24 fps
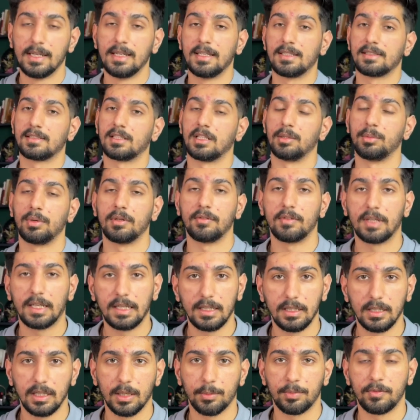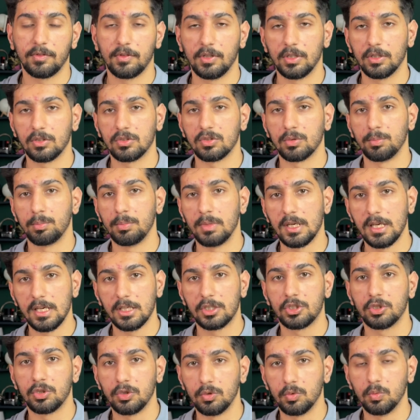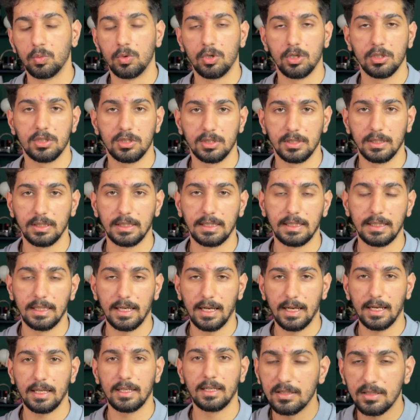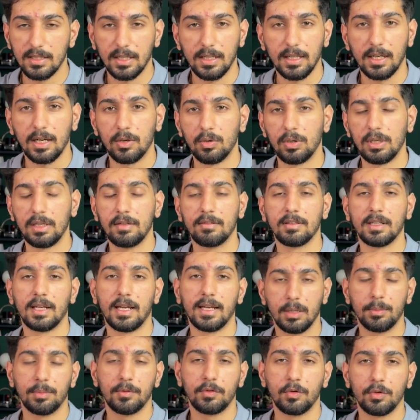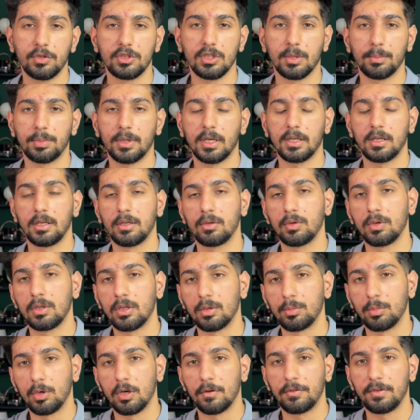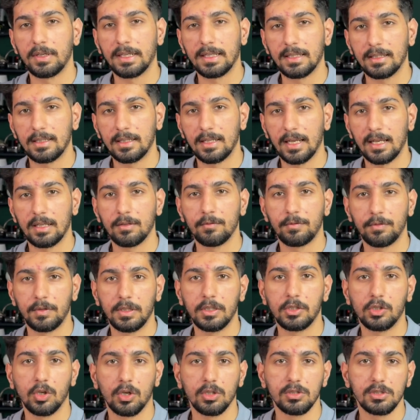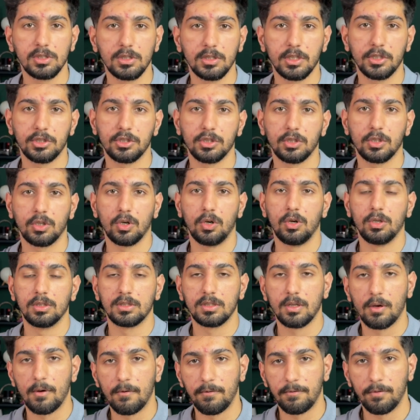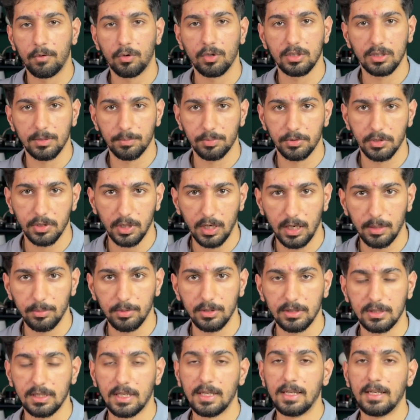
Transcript: It's going to be a very in-depth video, so make sure you watch till the end. Stick around, leave a like. And before we jump right into it, I'm offering 10 free consultation calls for subscribers.